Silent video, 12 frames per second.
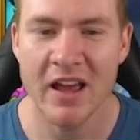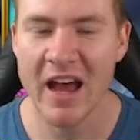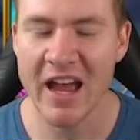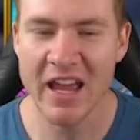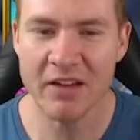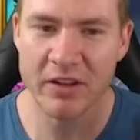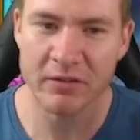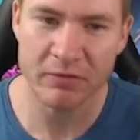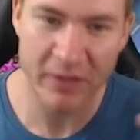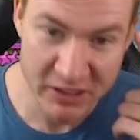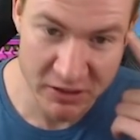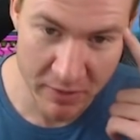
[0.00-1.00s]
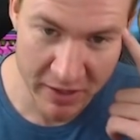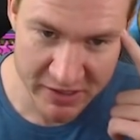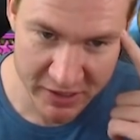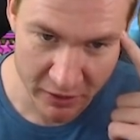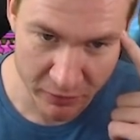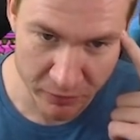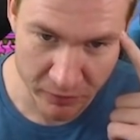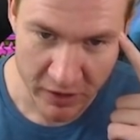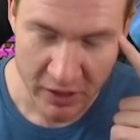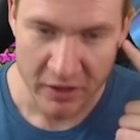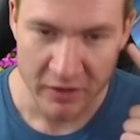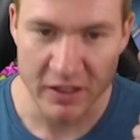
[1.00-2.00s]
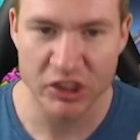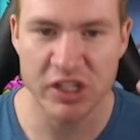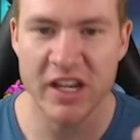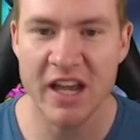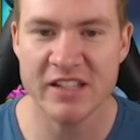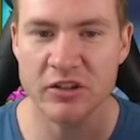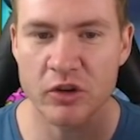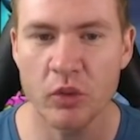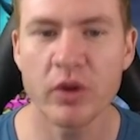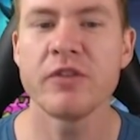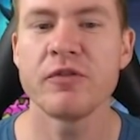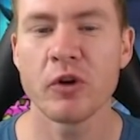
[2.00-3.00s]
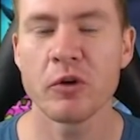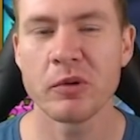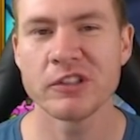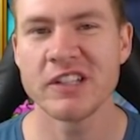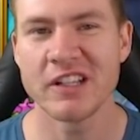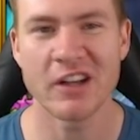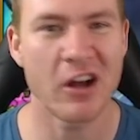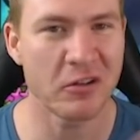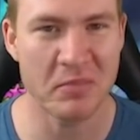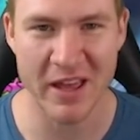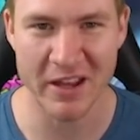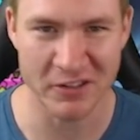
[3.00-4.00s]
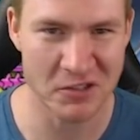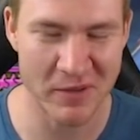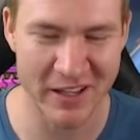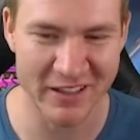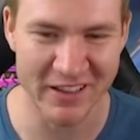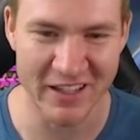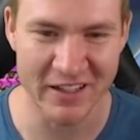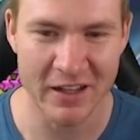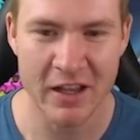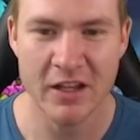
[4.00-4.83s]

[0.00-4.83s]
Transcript: I have convinced myself that she has a 24% all battle speed lead.